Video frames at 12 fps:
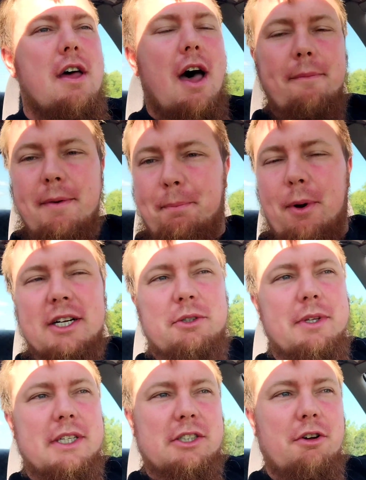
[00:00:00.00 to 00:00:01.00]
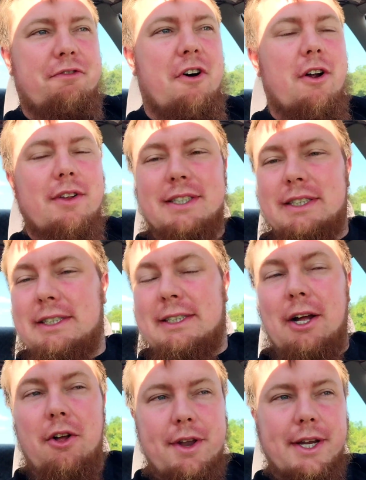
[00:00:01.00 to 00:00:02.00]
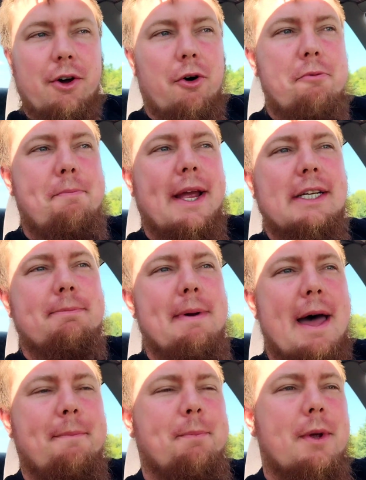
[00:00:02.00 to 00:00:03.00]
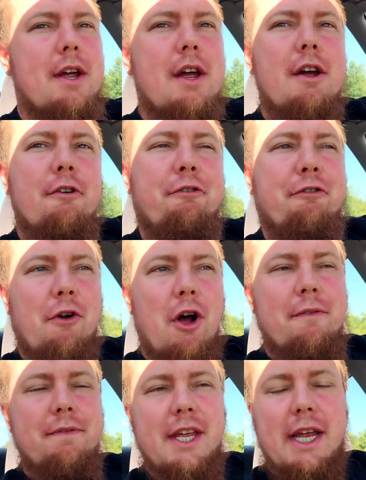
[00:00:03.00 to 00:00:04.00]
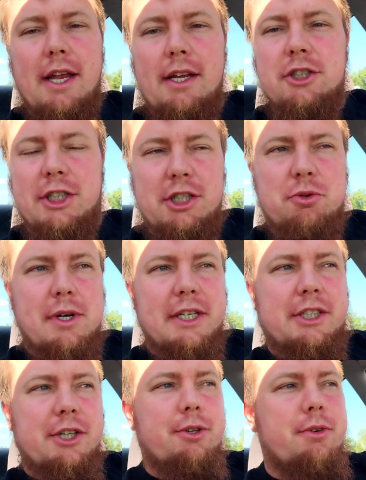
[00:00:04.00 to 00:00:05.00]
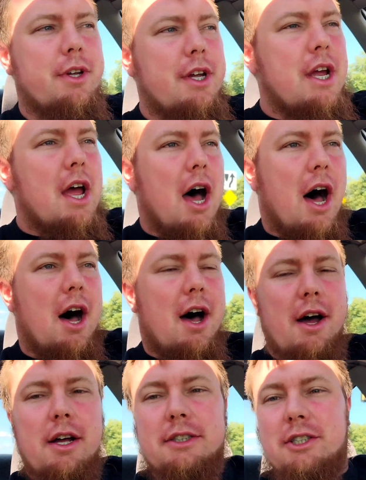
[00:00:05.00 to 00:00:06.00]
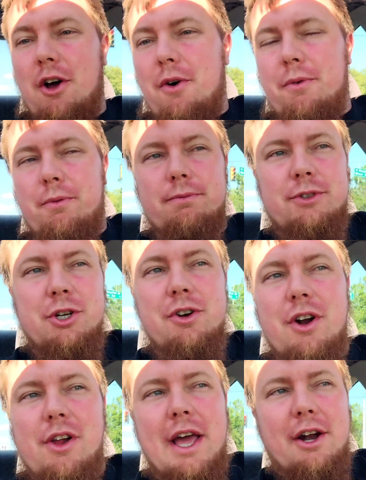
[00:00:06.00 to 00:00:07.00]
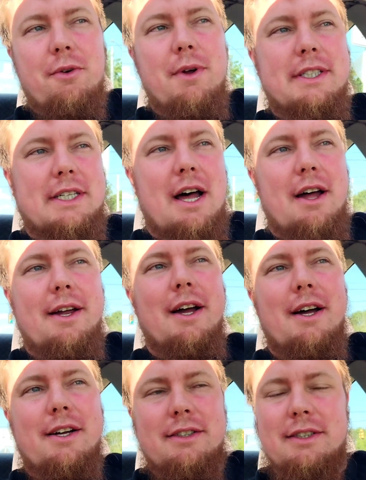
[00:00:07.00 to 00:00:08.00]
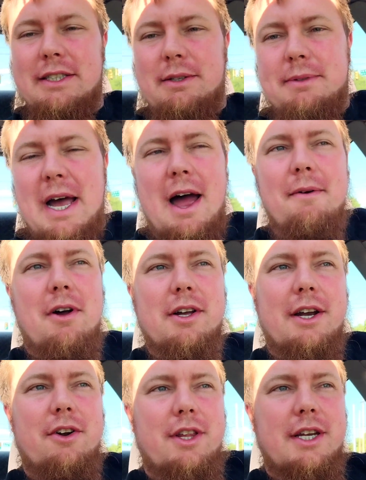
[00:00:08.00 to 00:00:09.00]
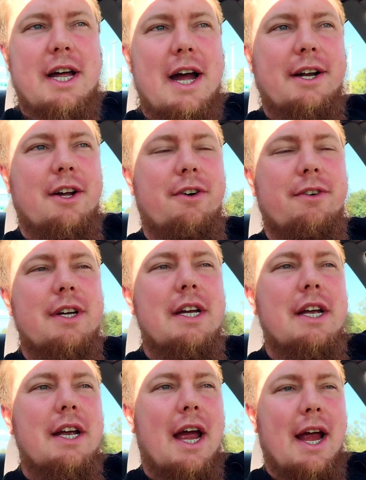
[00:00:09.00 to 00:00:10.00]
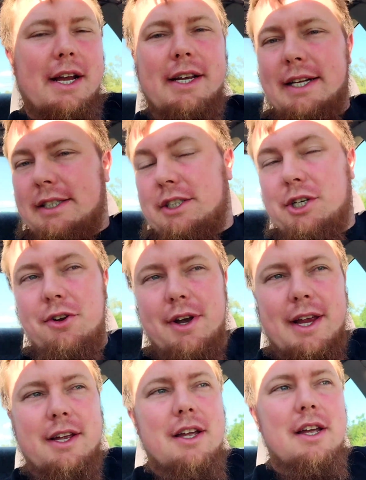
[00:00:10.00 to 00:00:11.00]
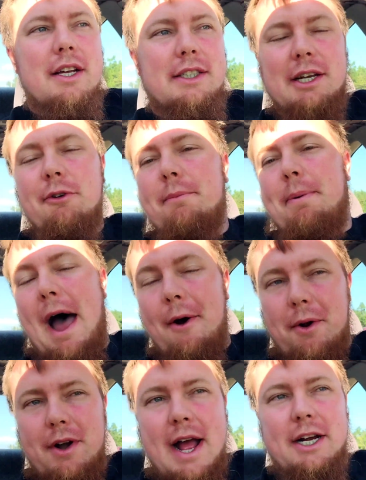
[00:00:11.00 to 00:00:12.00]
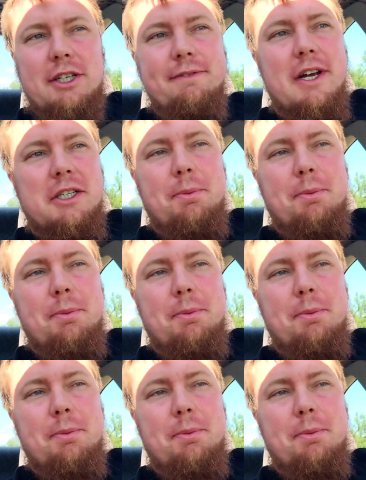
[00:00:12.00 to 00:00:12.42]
I'm impressed with it so far. This is still on the old base map from the G22, so sooner or later, once I get some time, I'll get it on the dyno and get to tuning, see what power it actually makes.